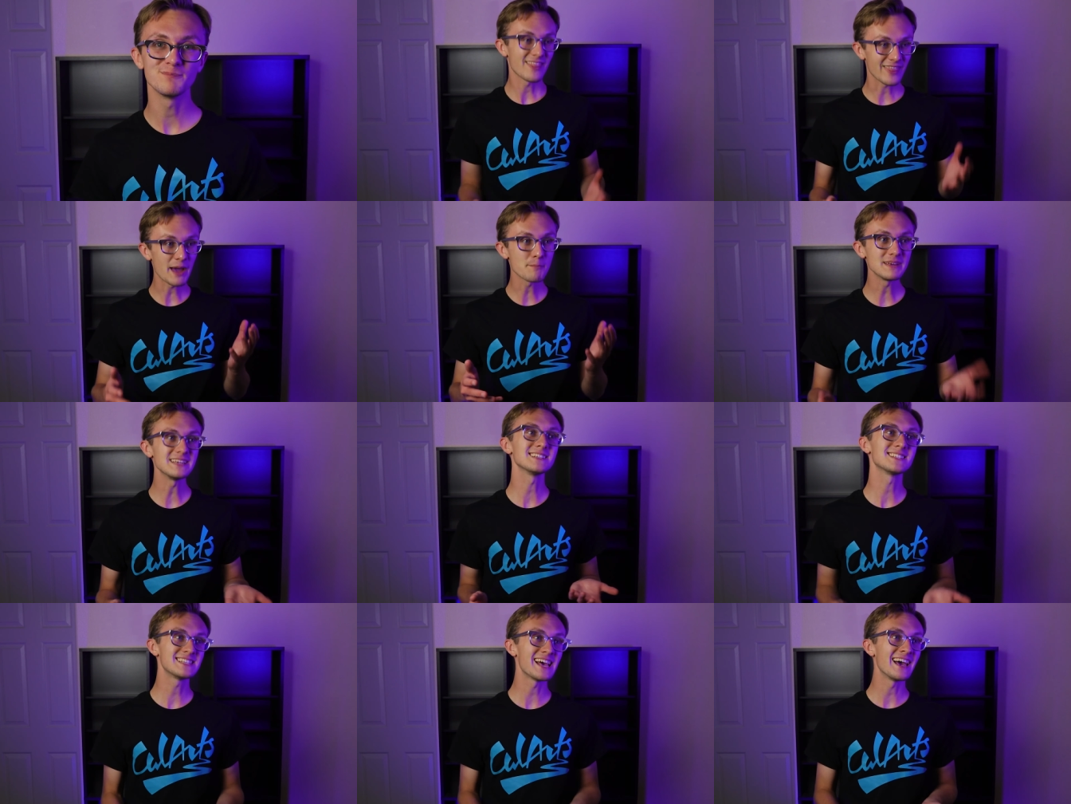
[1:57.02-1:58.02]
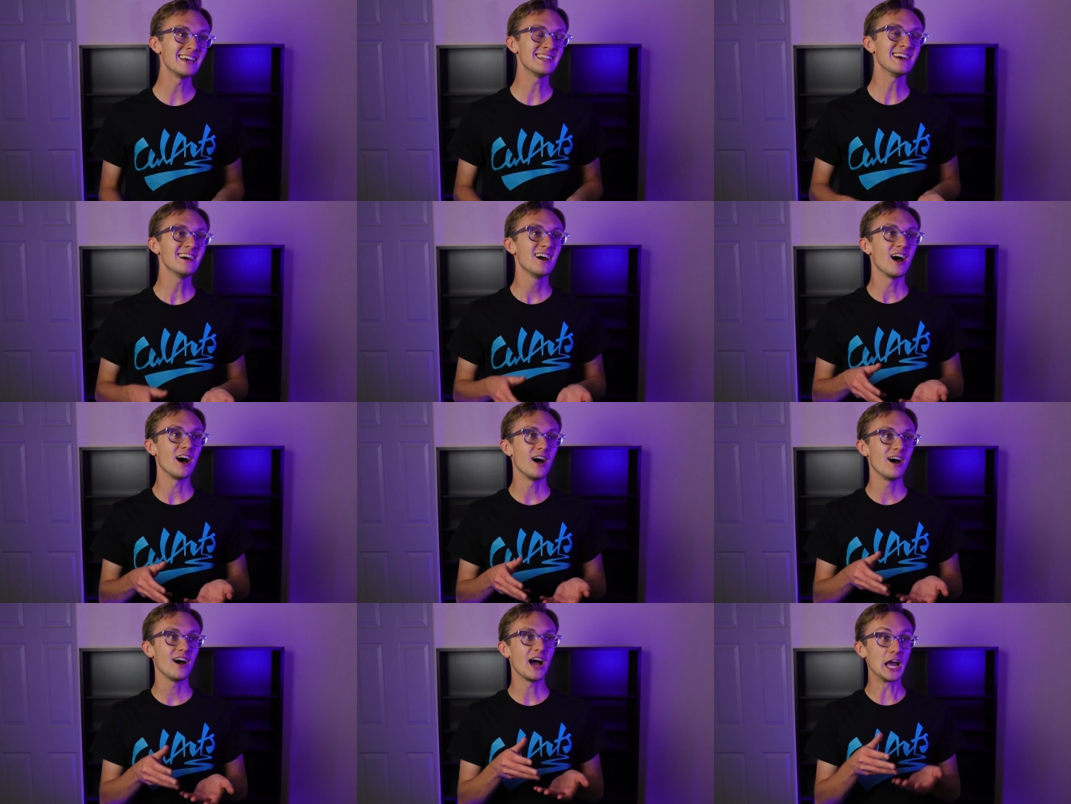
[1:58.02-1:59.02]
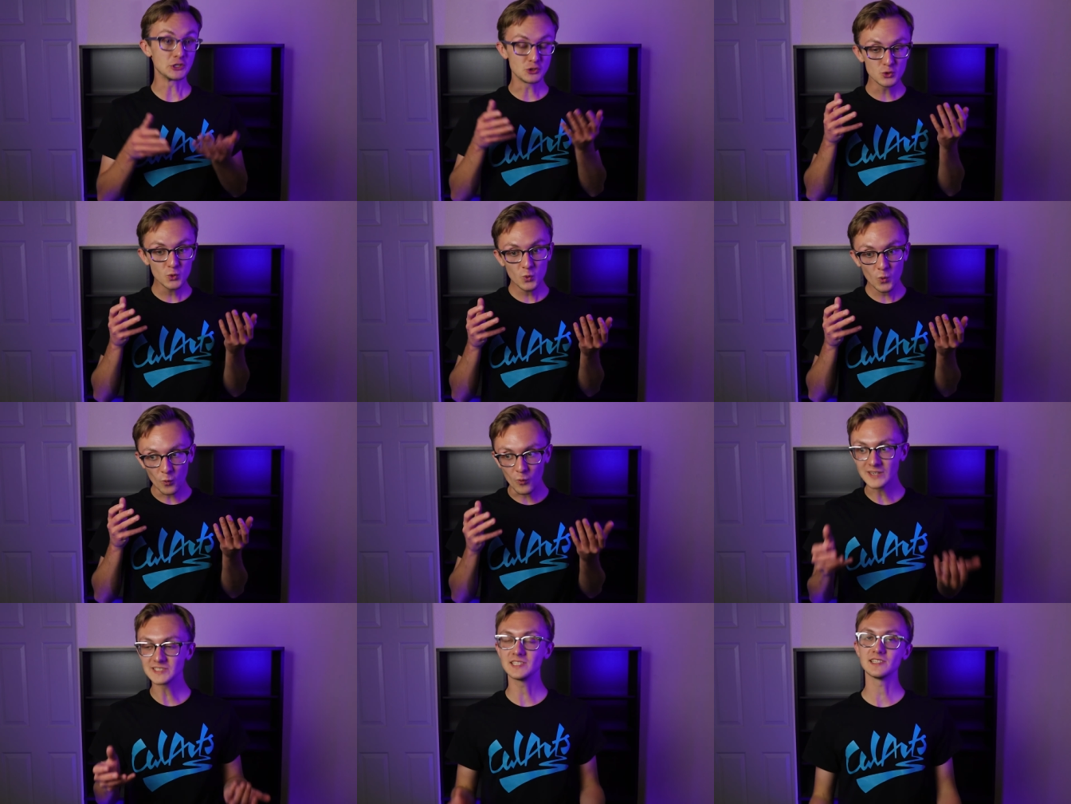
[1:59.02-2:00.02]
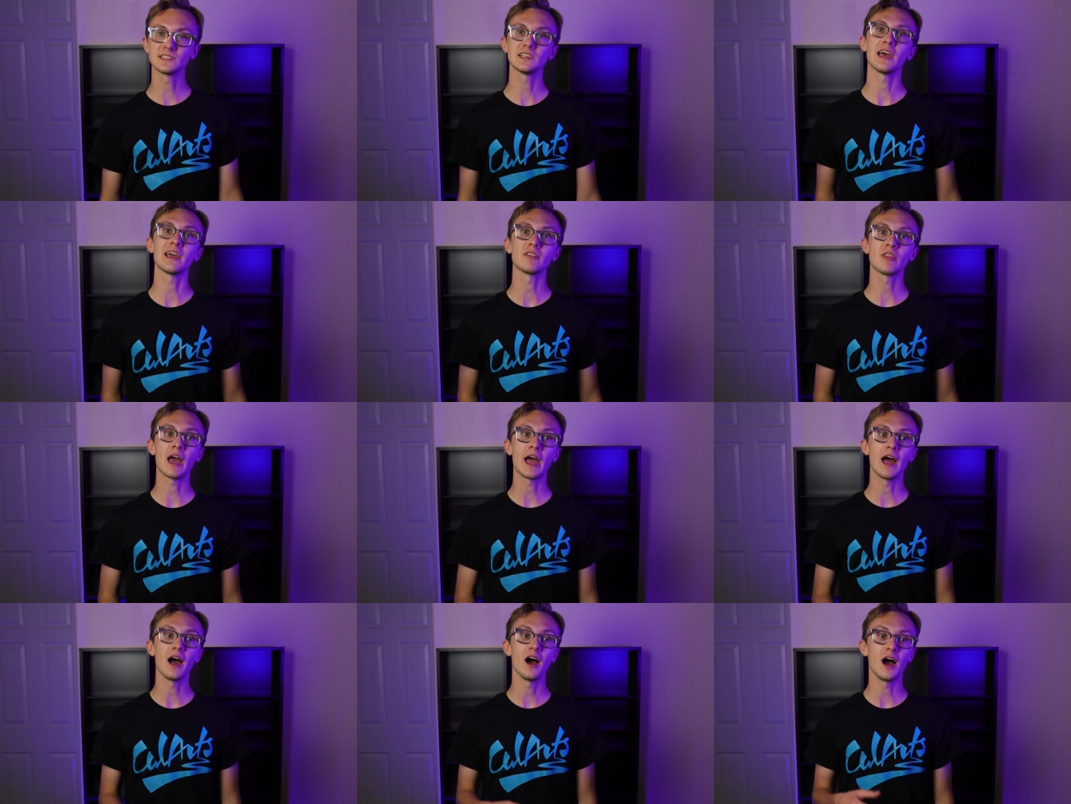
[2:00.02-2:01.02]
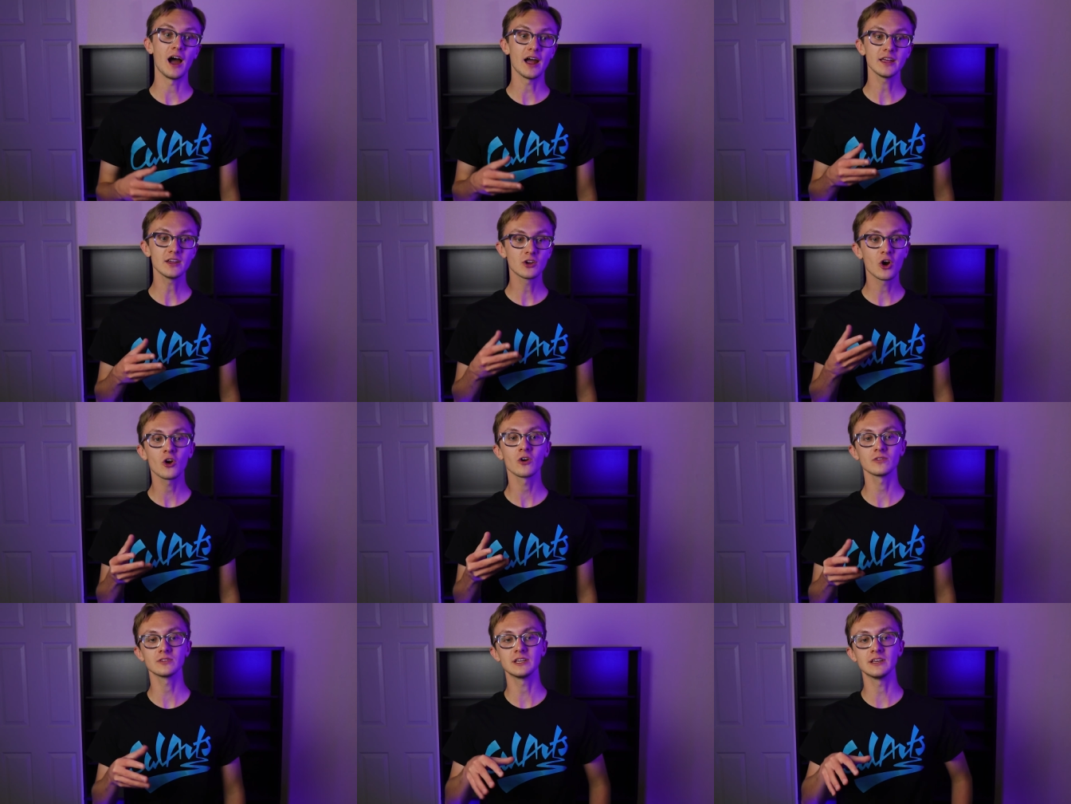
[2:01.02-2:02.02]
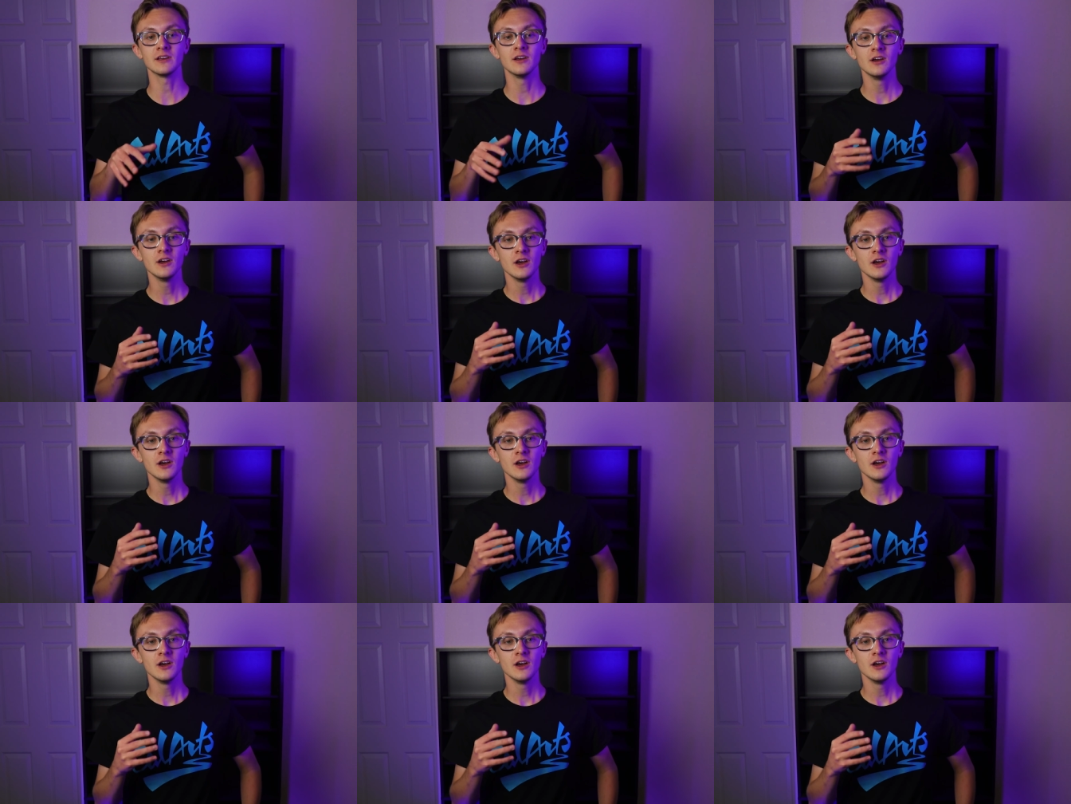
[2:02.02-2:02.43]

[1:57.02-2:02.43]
That being said, uh, I do want to say that I currently